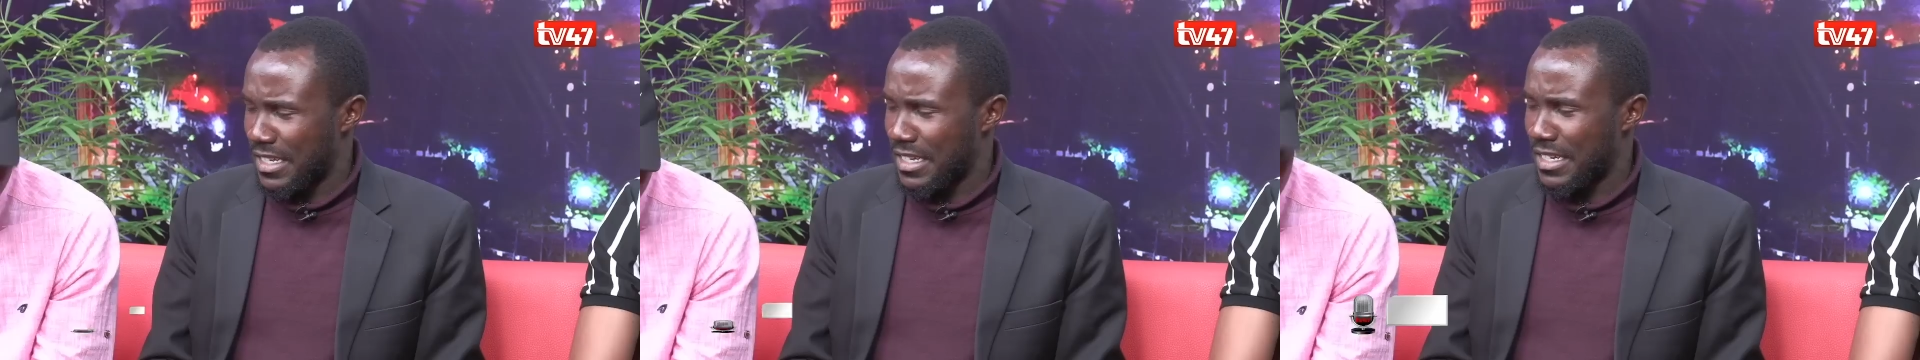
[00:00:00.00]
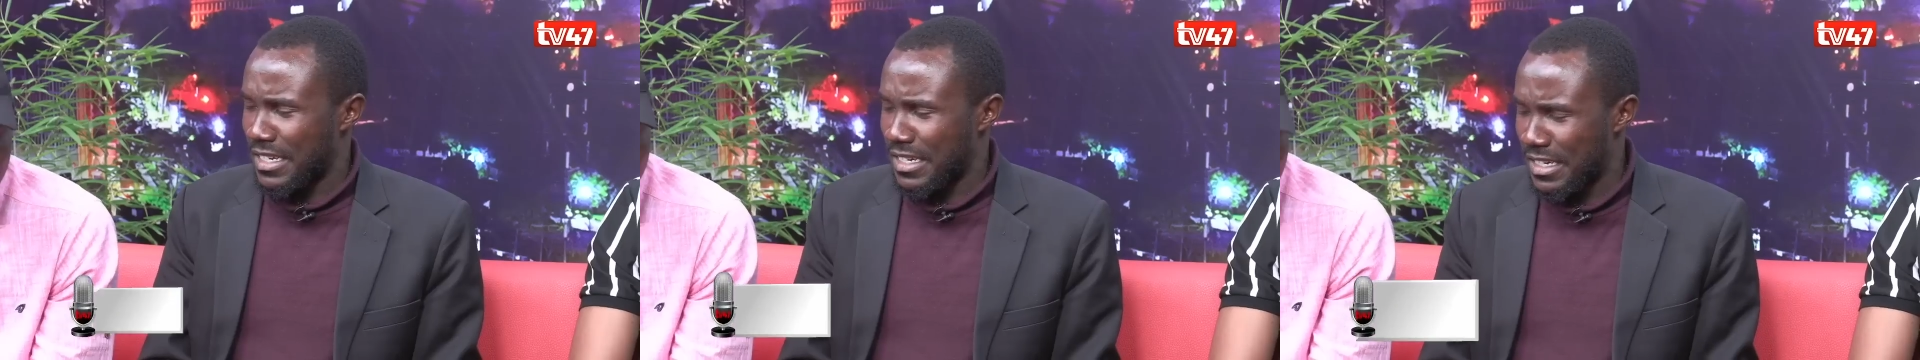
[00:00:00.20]

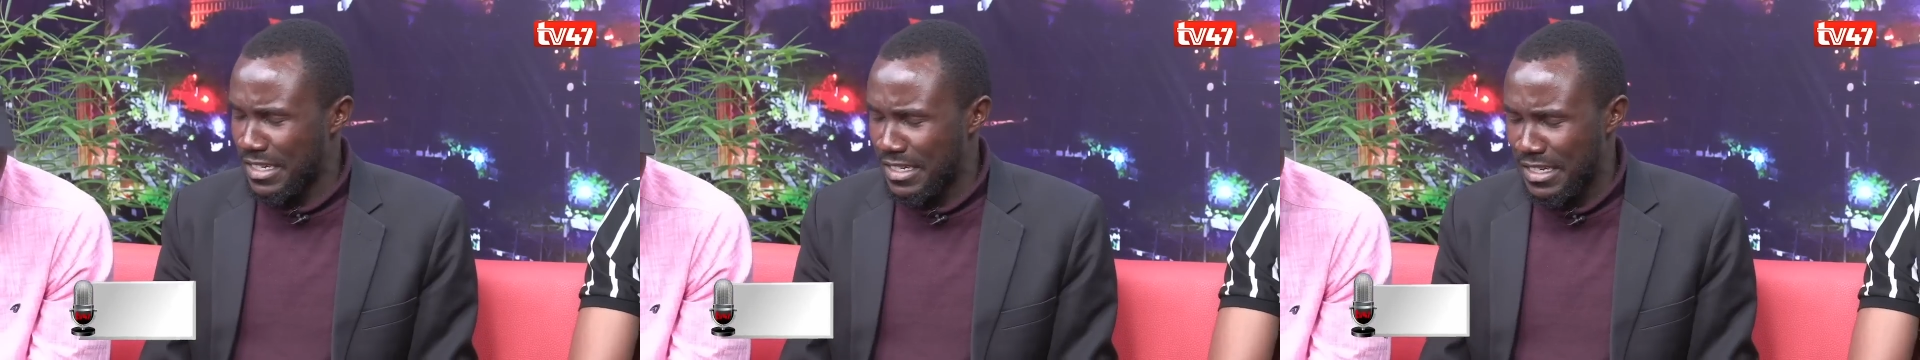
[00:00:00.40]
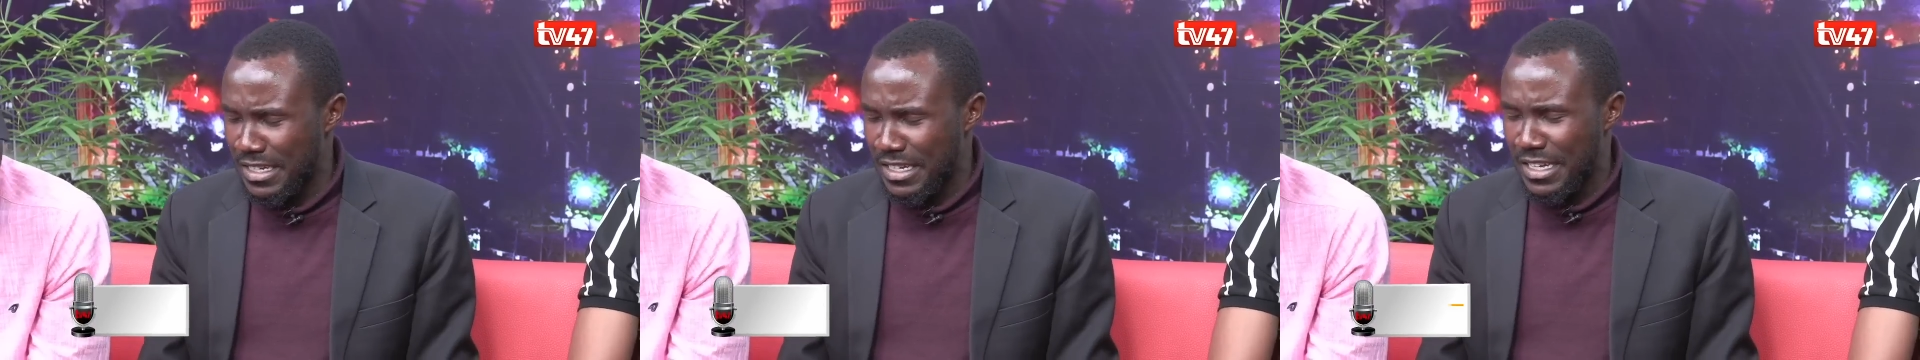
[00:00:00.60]
Eh?
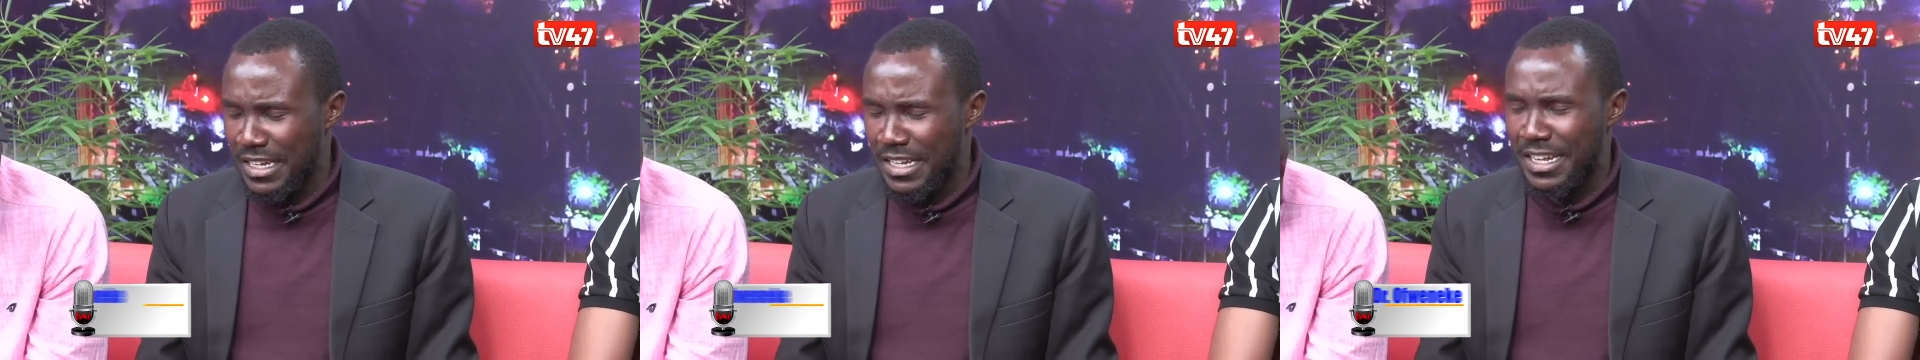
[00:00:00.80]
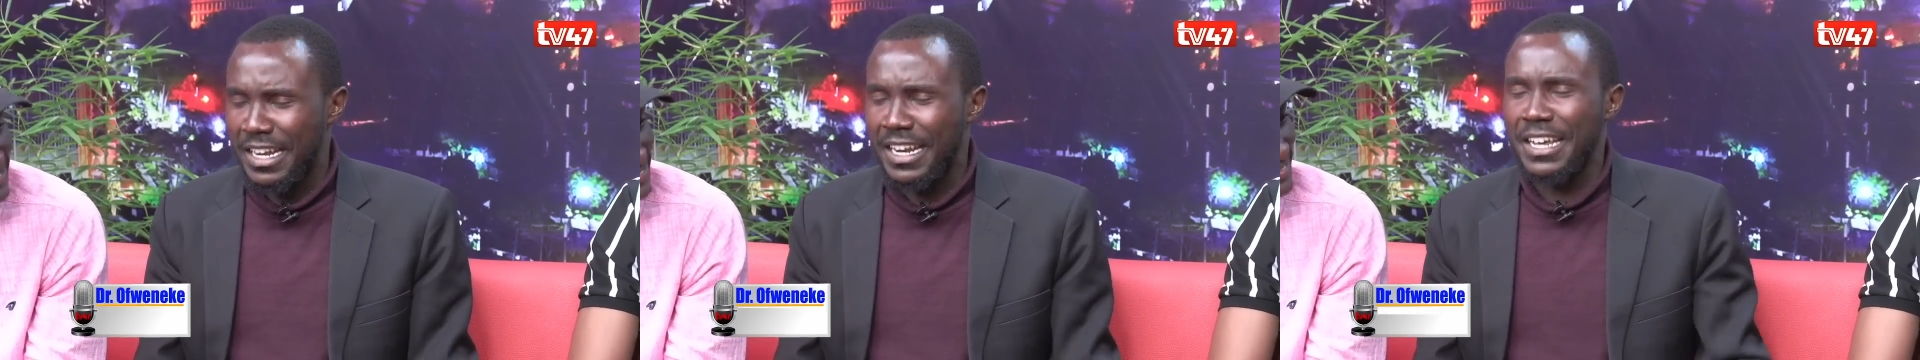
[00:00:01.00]

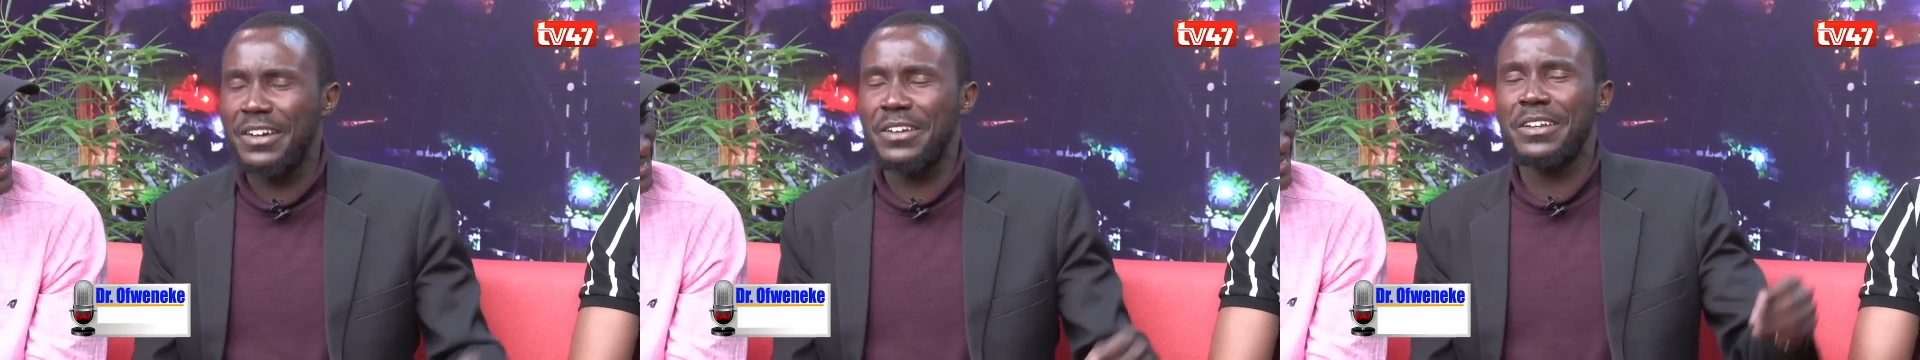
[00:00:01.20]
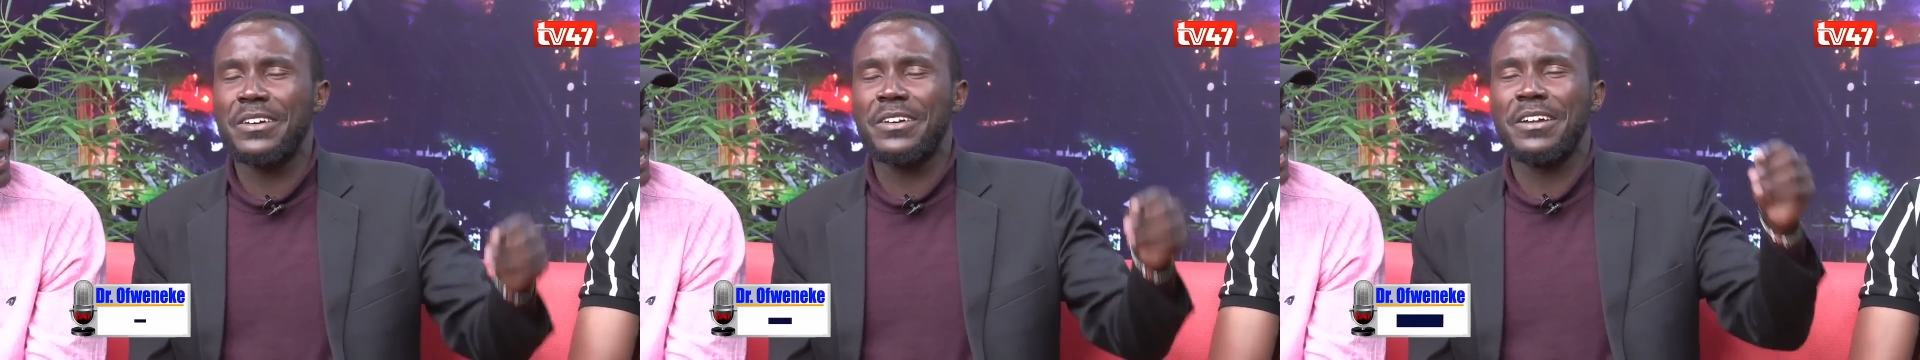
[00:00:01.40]
Na
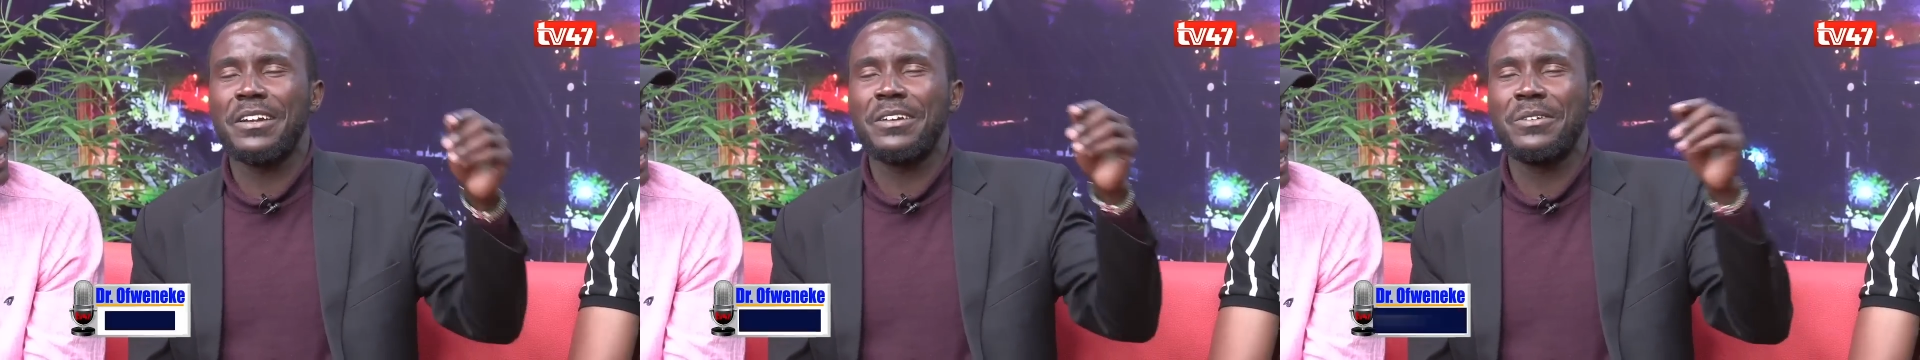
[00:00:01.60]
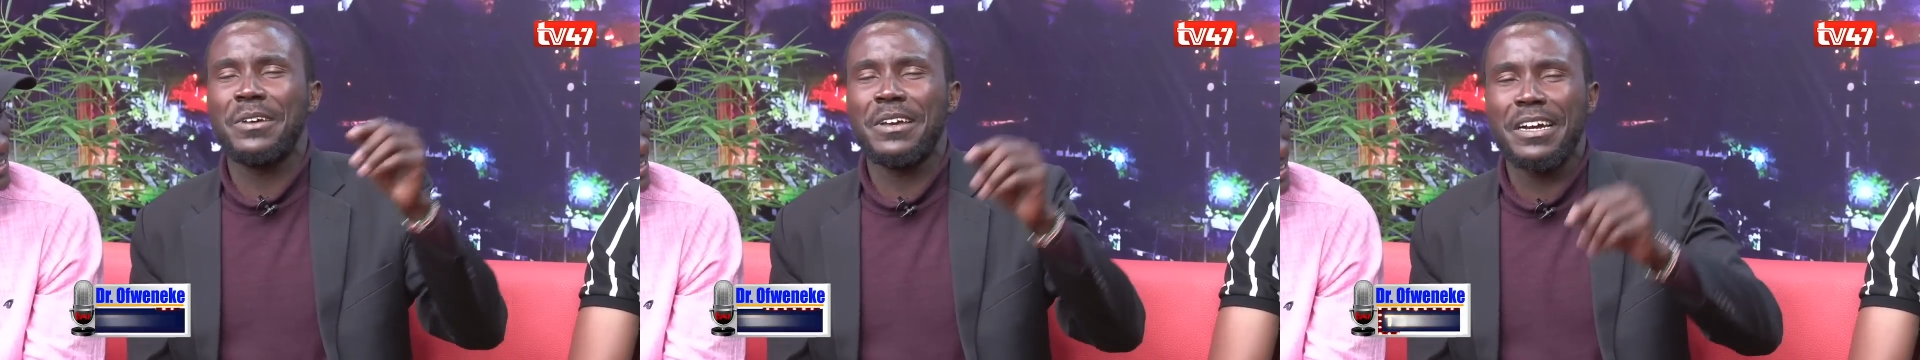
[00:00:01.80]
leo niko na
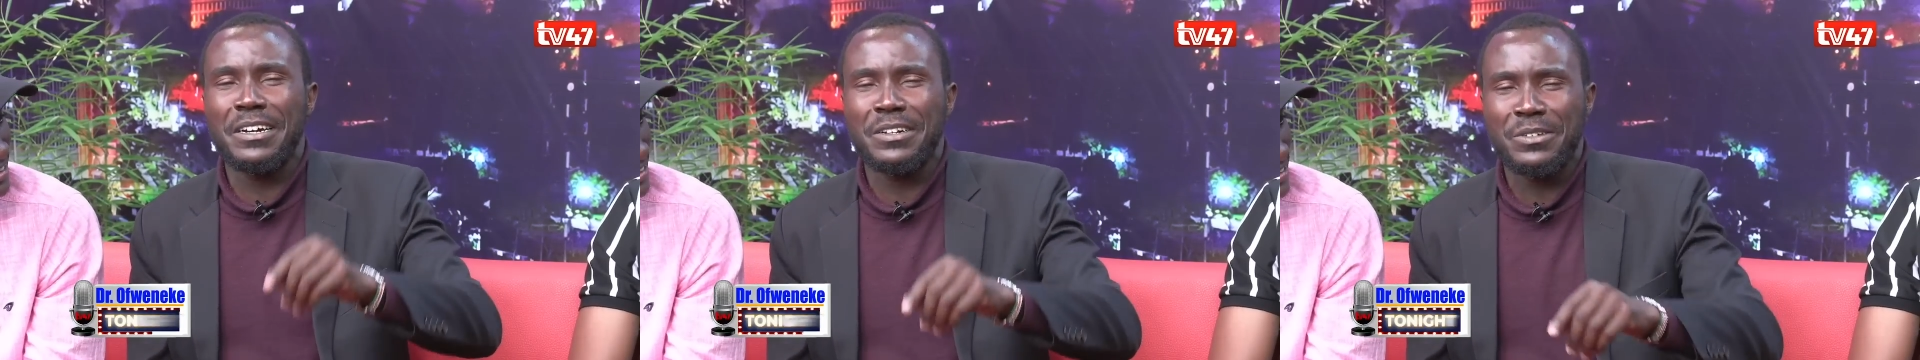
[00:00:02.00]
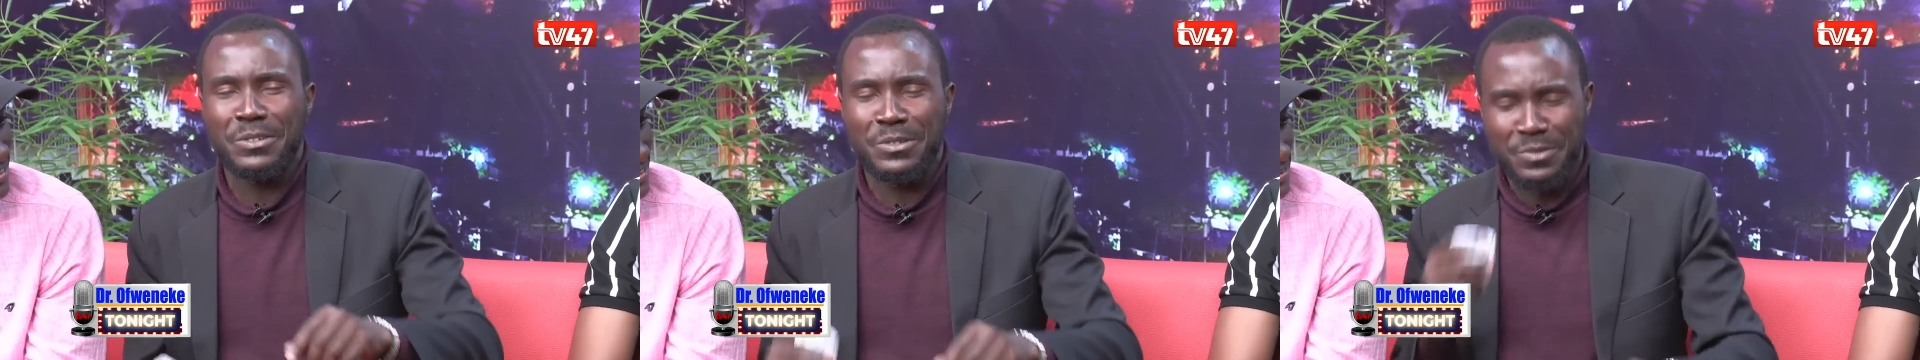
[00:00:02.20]
ndugu yangu